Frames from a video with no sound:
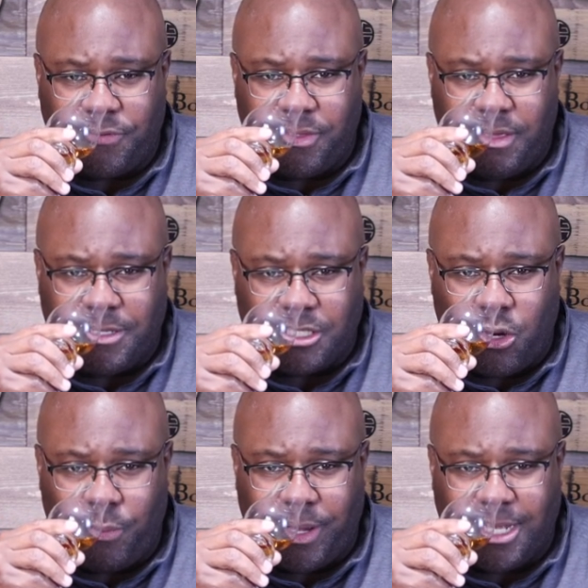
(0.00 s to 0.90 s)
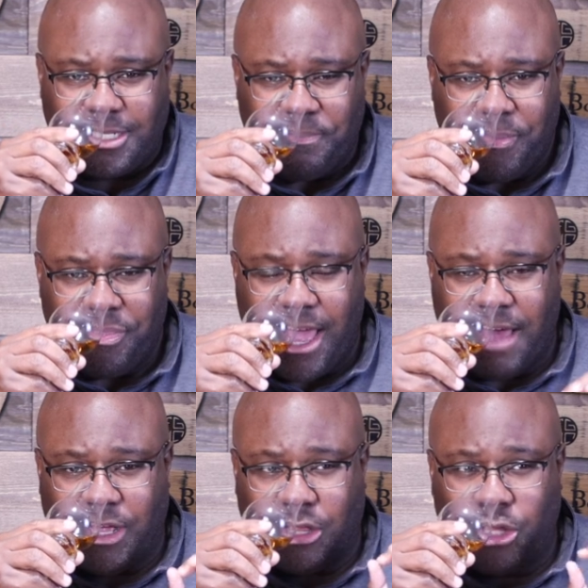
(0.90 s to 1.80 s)
for them, is lower because they
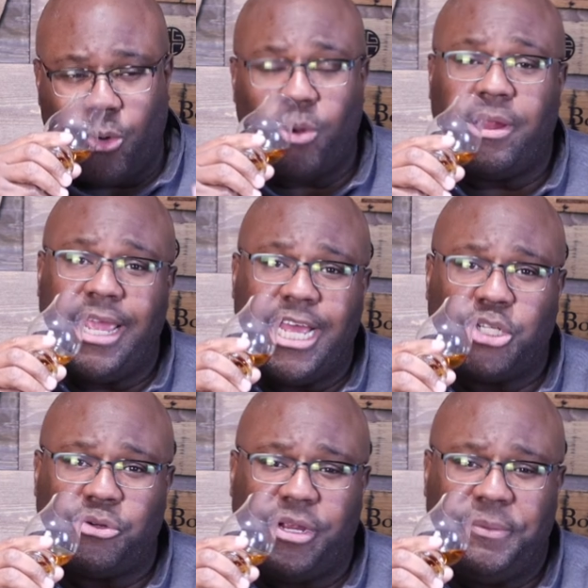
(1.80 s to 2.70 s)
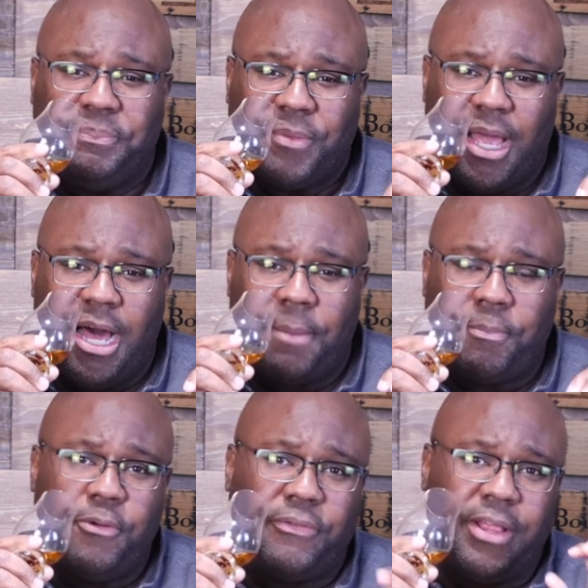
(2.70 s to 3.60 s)
have a lower entry
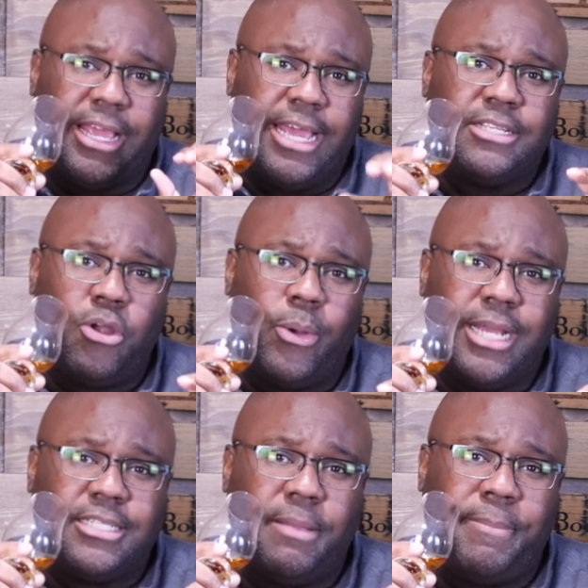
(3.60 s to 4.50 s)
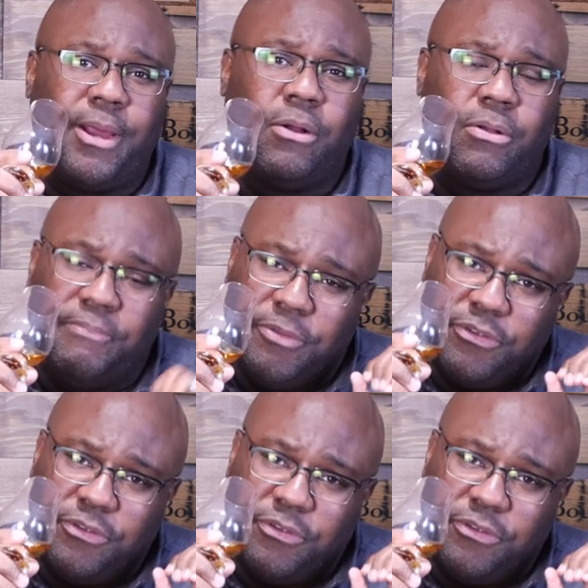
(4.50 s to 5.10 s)
proof, like going into the barrel.